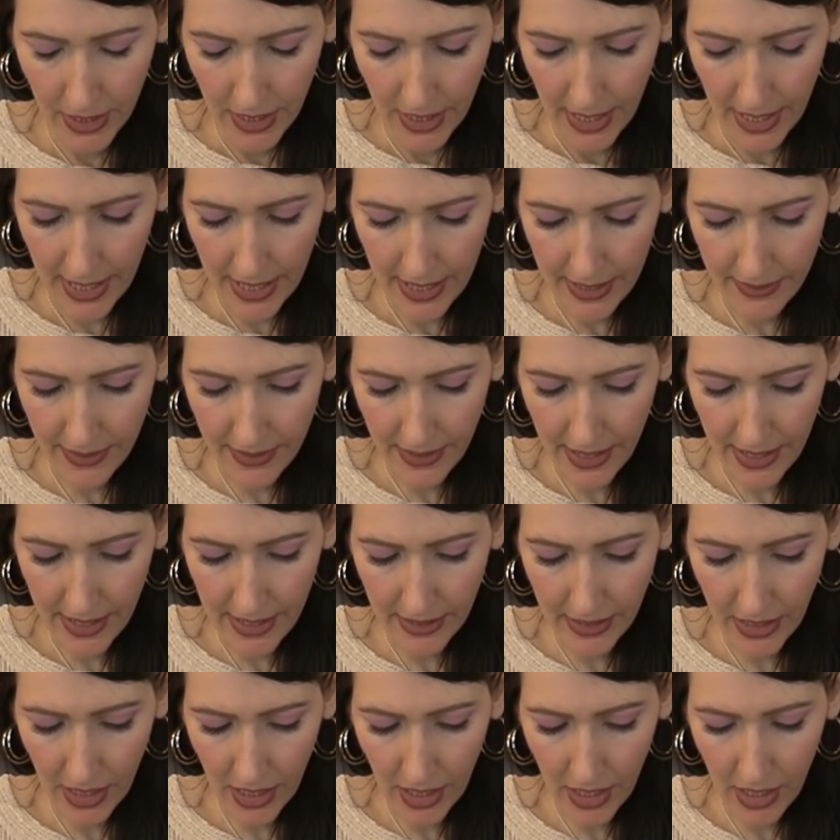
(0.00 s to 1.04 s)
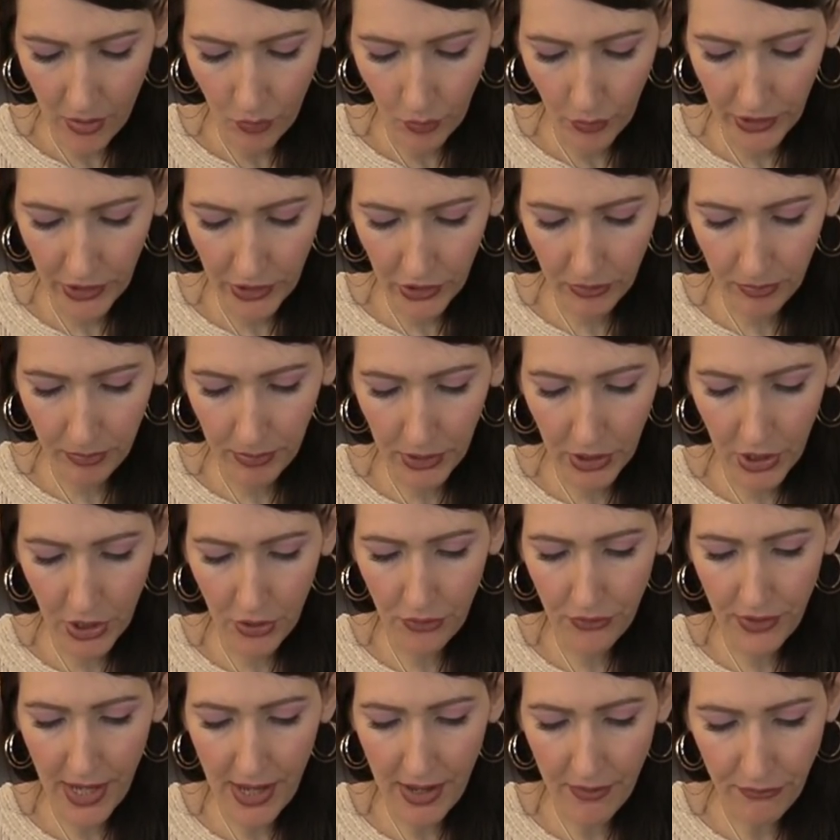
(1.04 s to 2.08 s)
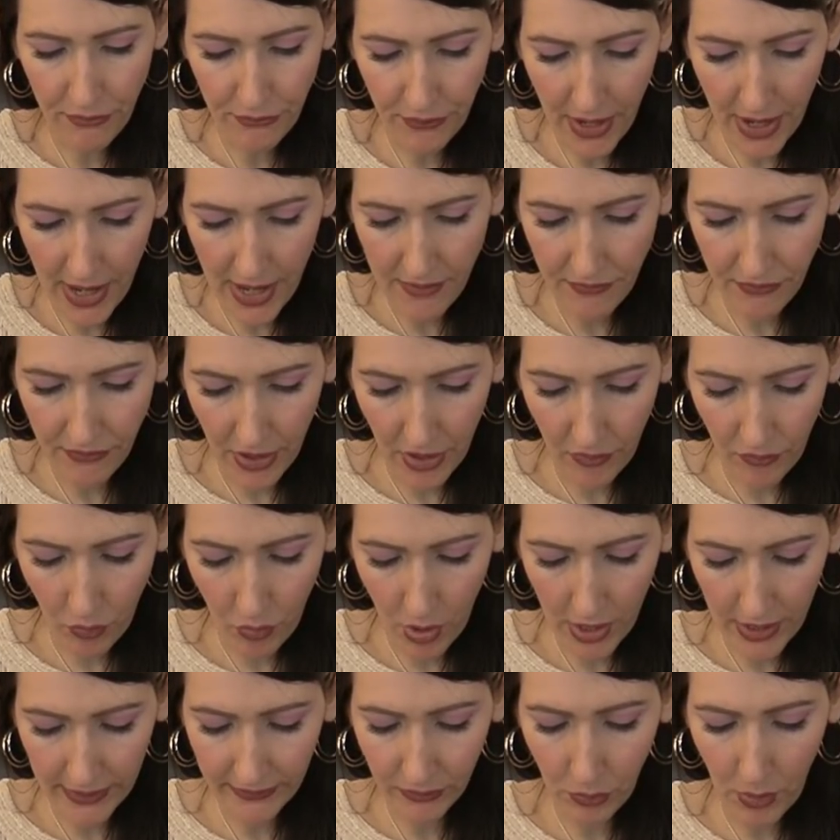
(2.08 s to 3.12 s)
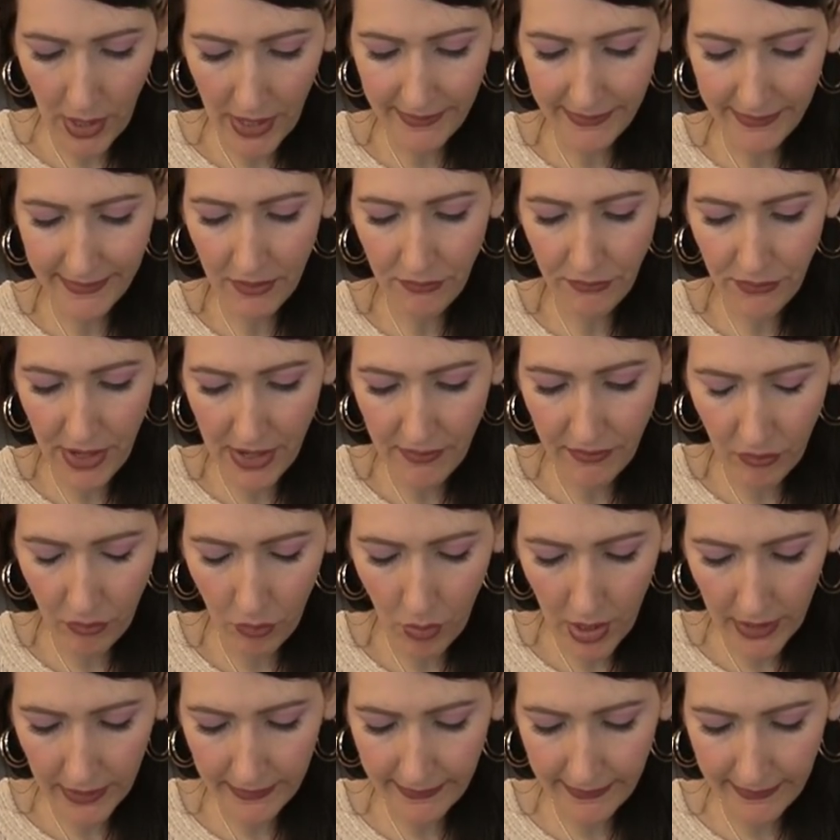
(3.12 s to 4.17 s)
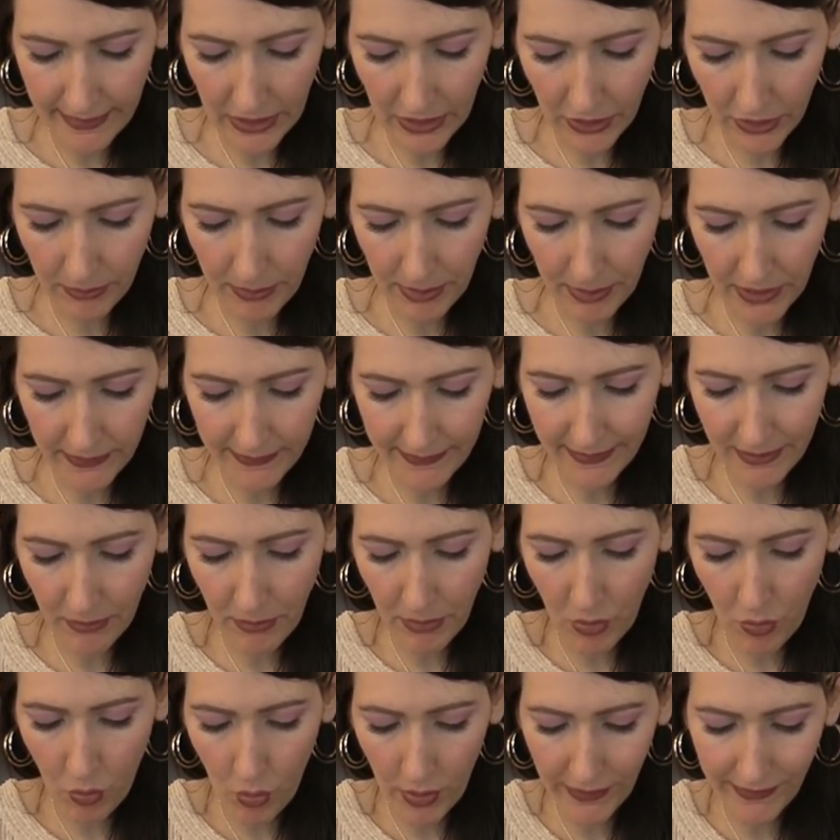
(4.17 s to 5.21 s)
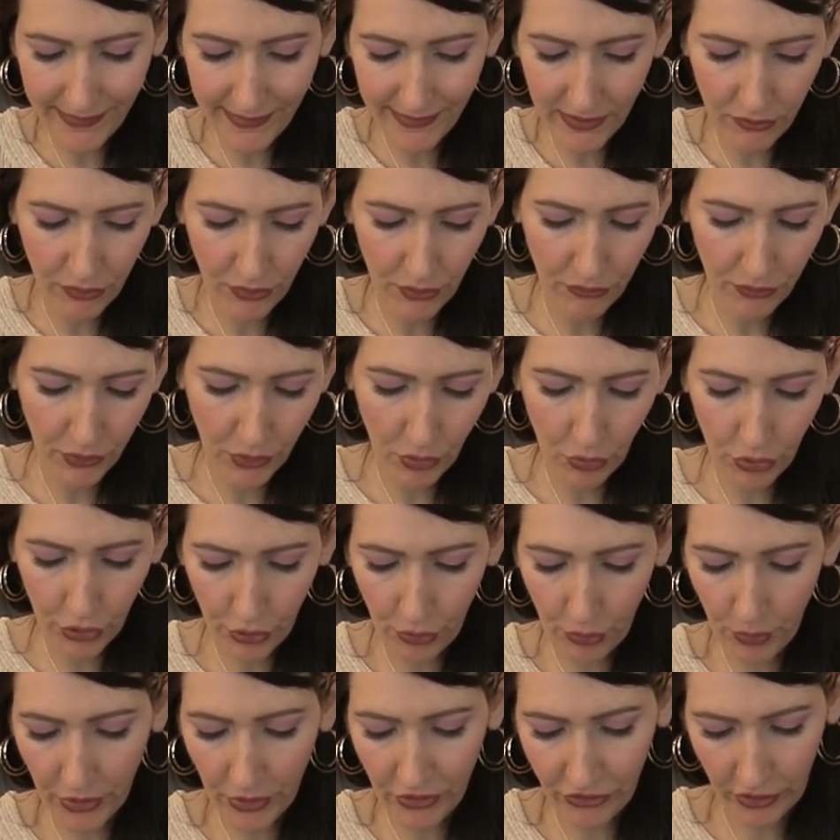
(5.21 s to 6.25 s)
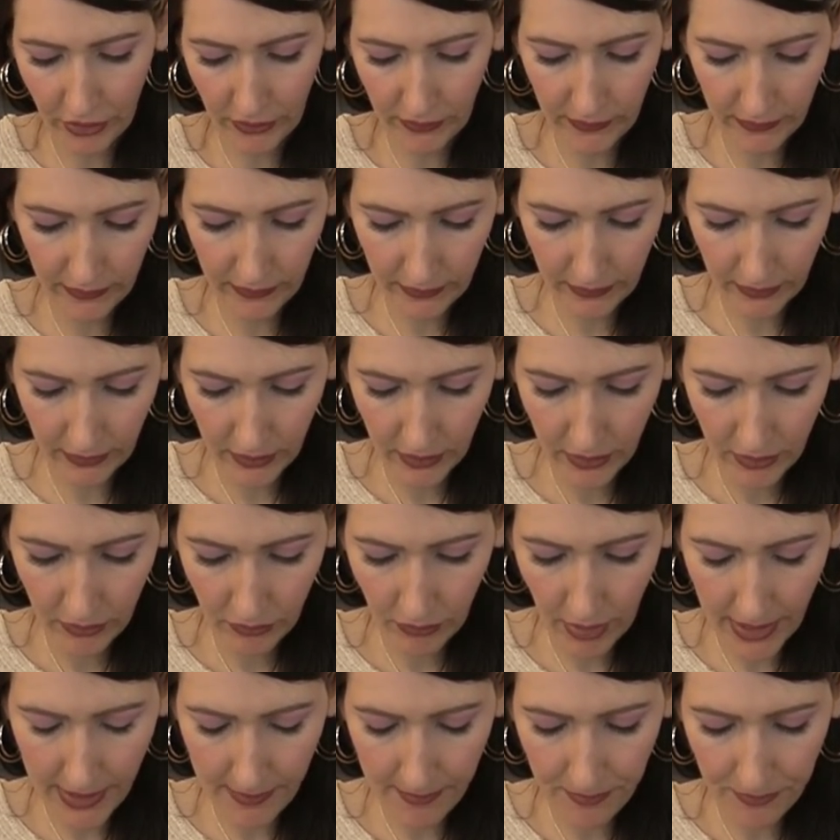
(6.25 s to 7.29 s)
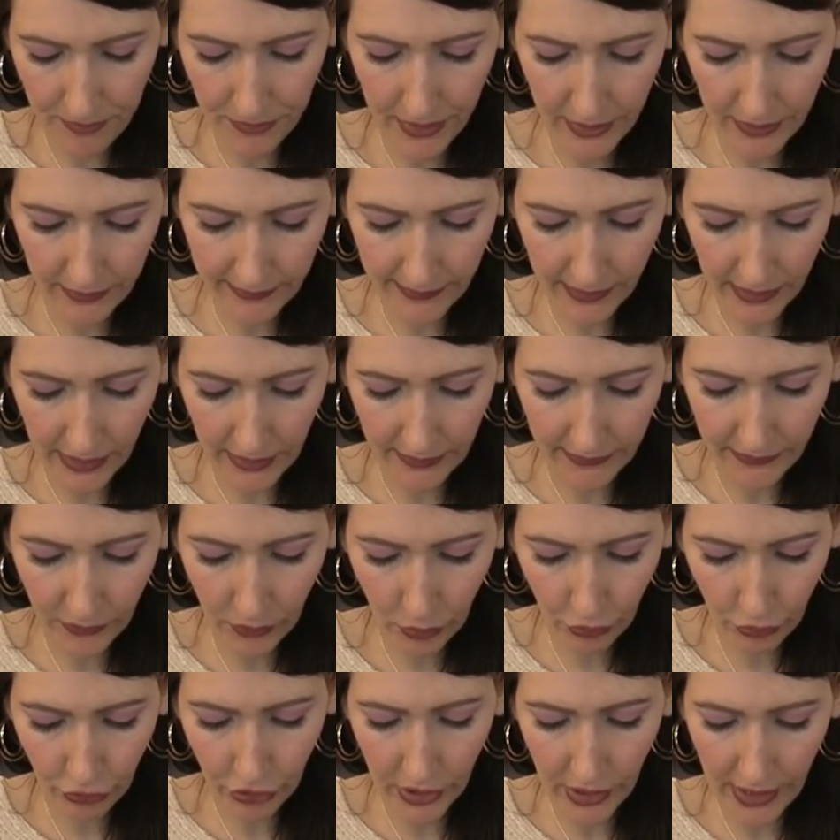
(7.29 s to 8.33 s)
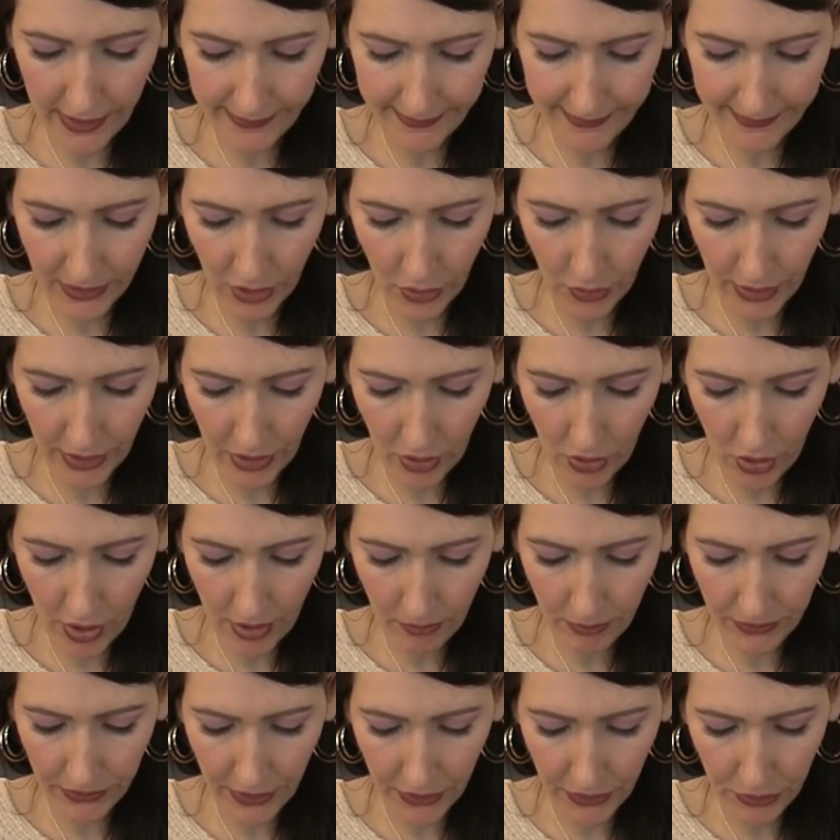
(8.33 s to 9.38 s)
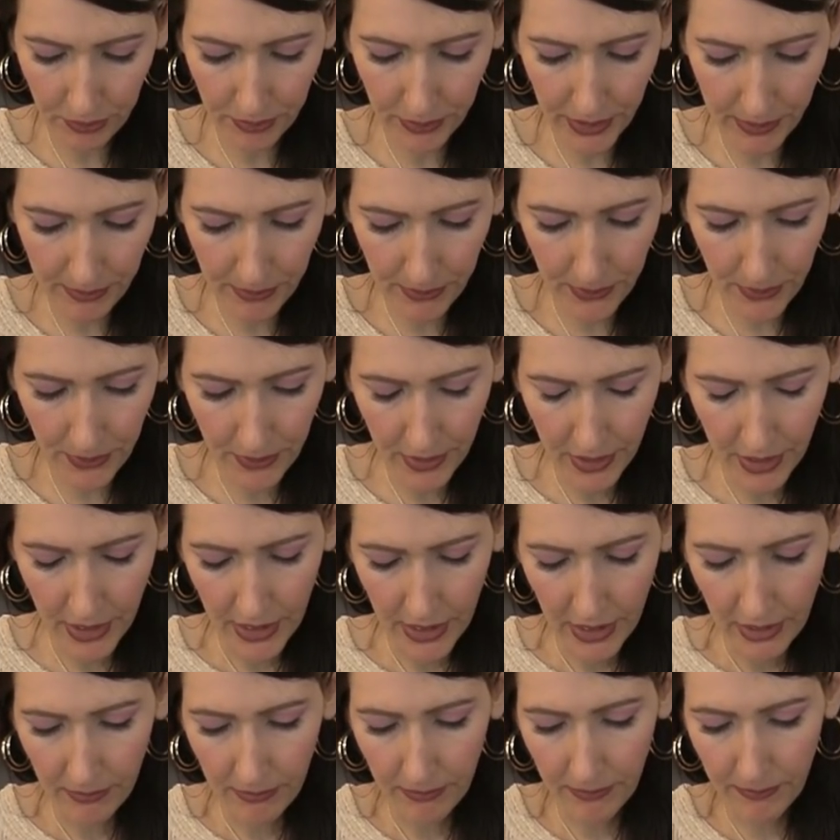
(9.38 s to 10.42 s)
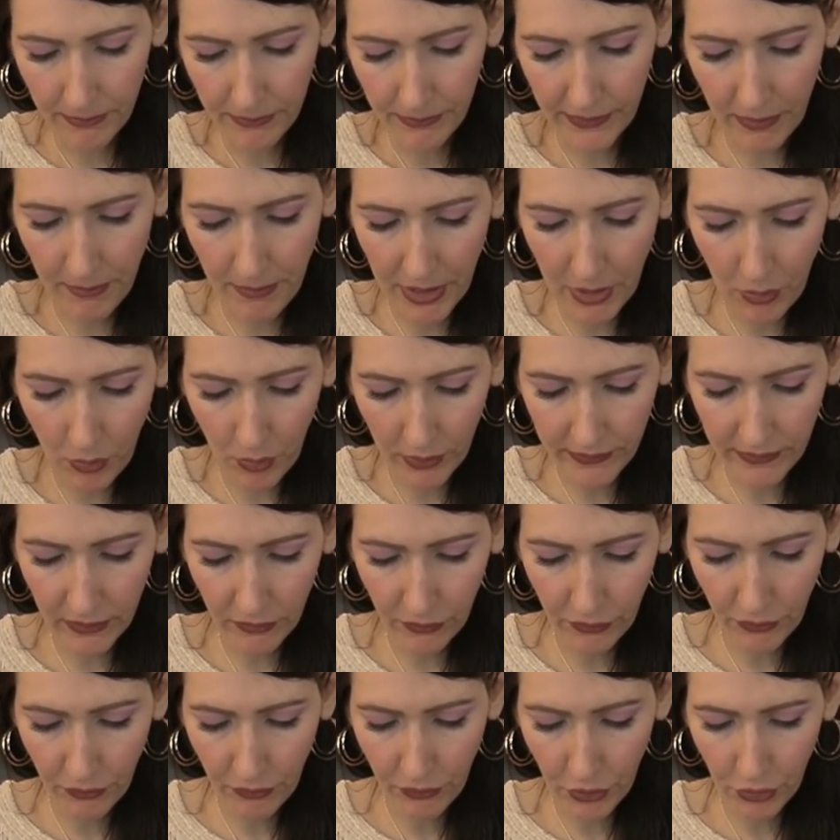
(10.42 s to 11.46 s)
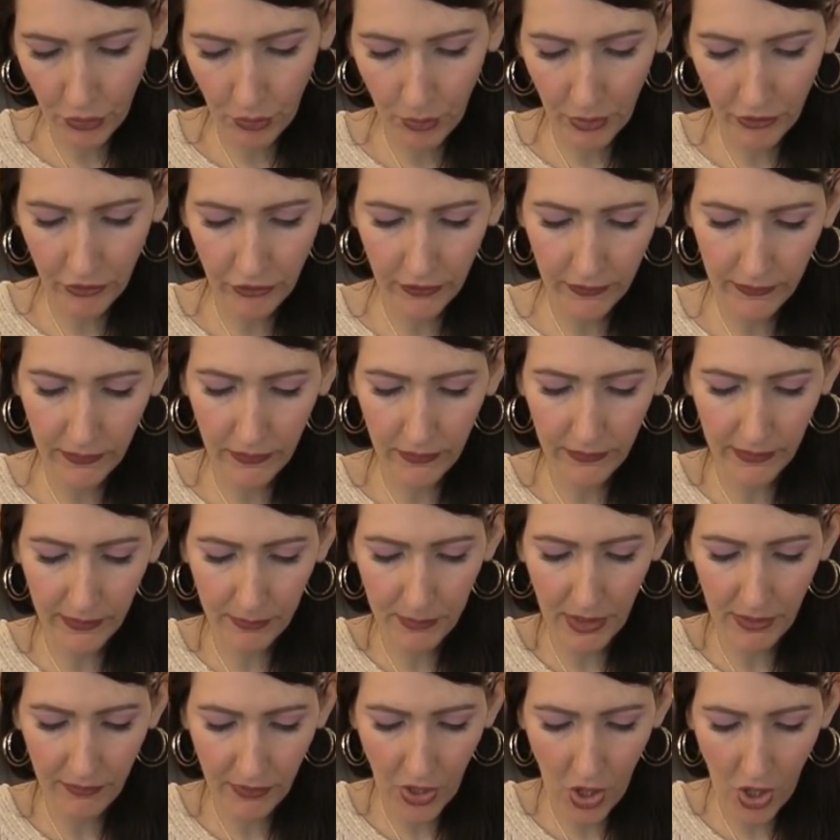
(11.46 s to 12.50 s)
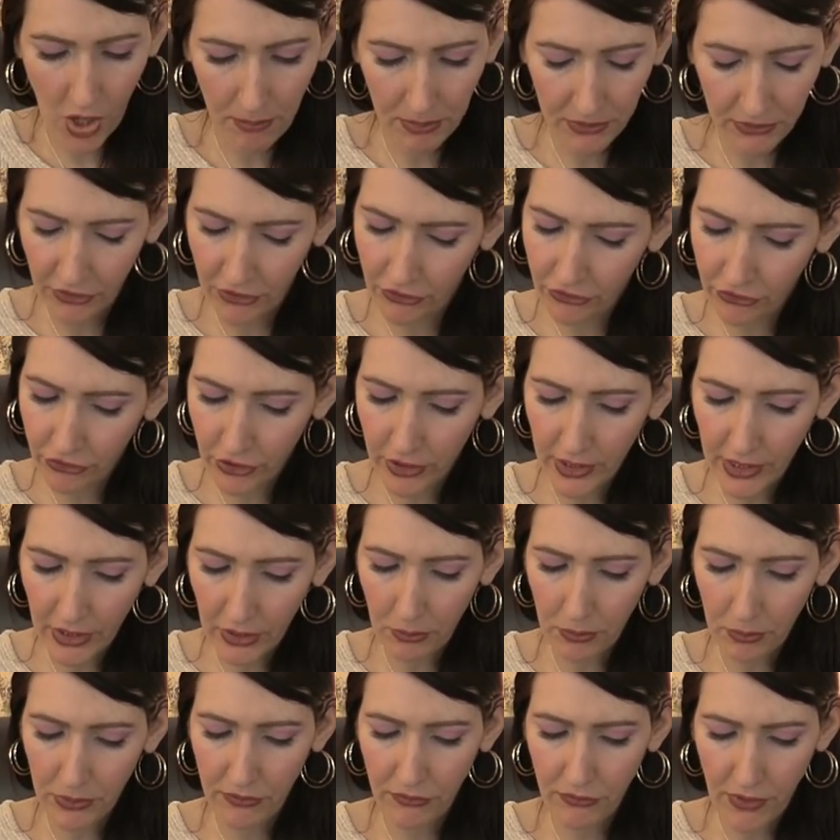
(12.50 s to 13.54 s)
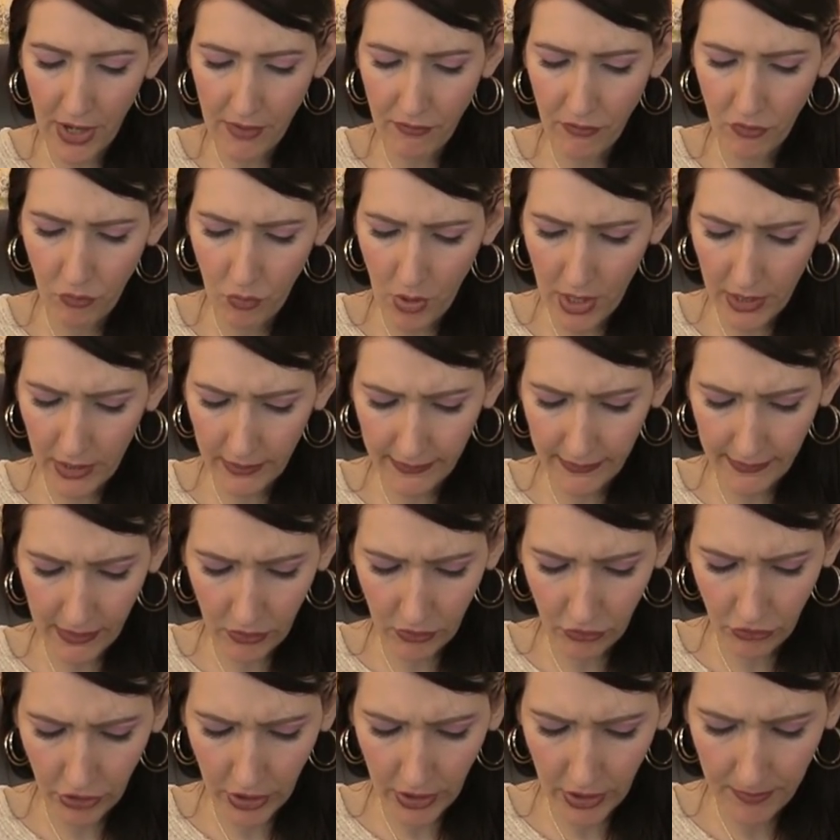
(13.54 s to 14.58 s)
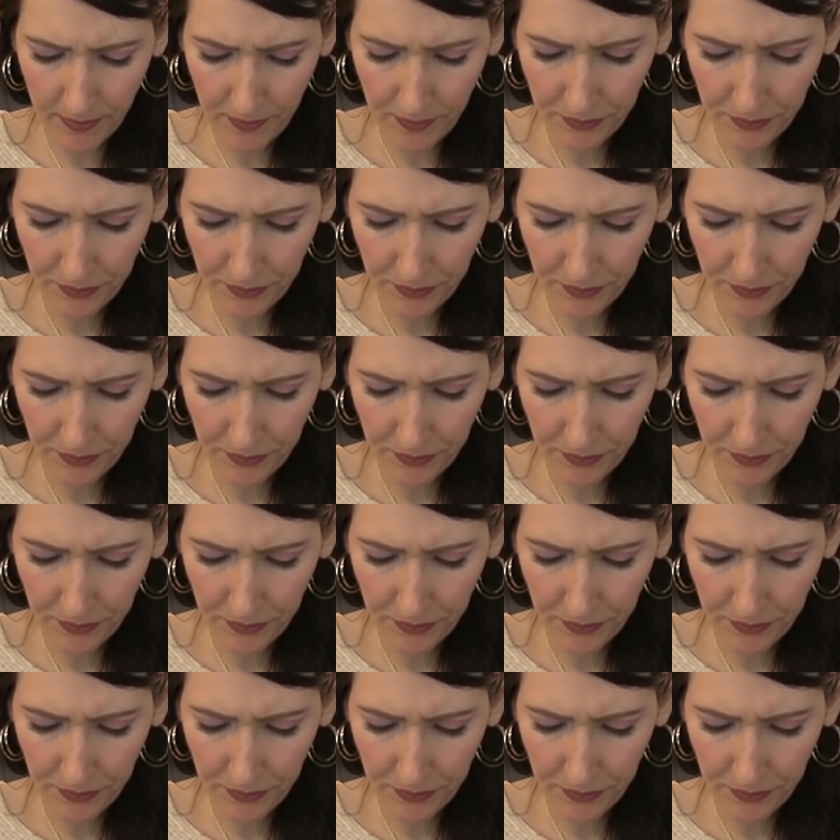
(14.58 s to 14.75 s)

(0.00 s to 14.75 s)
And then we look below that Five of Wands. Why is that Five of Wands there? Because someone wants to fulfill their wishes, right? There's a lot of socializing going on with other people. Somebody wants to fulfill their wishes. There's some kind of competition here with the Five of Wands energy.